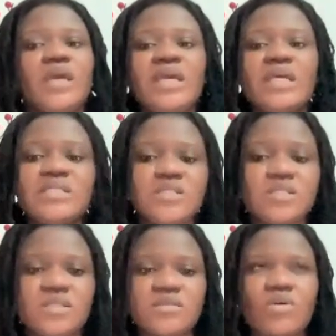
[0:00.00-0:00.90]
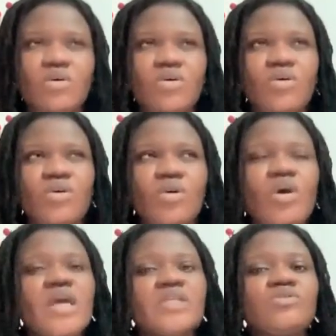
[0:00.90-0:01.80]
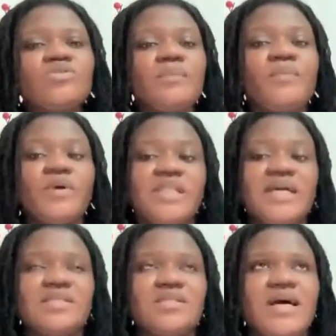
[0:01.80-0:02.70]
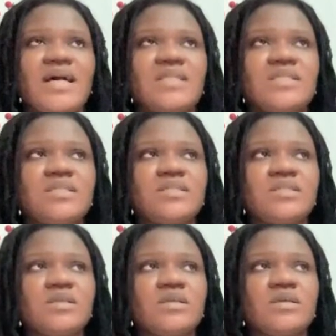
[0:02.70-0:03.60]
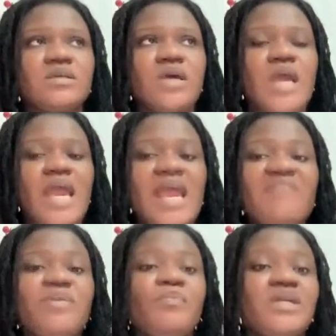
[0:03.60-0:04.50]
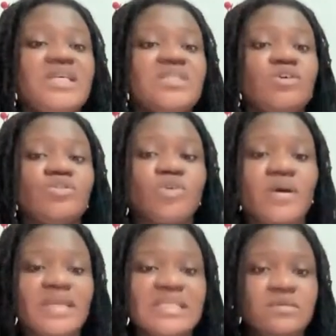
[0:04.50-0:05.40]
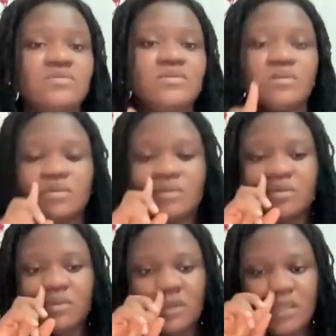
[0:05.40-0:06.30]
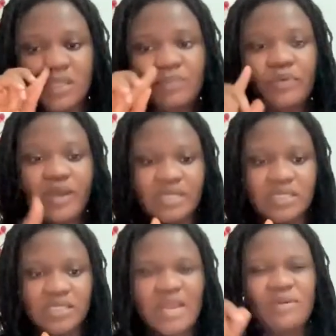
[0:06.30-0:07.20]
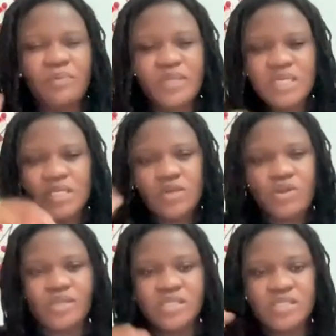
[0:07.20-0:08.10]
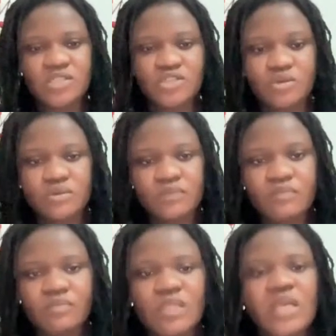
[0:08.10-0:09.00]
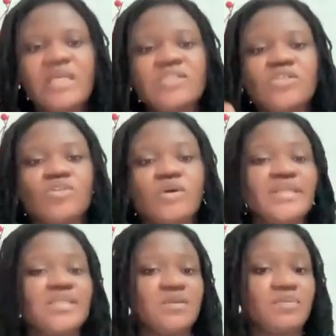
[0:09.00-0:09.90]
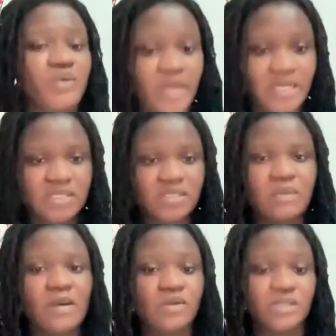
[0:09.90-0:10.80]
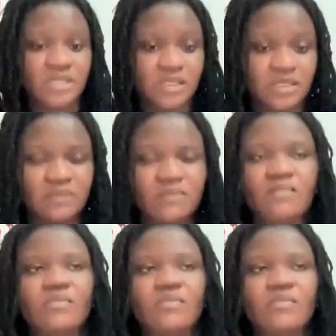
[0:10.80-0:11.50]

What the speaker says: It's also important that everybody is not talking to the press. Everybody in the organization is not talking to the press about it.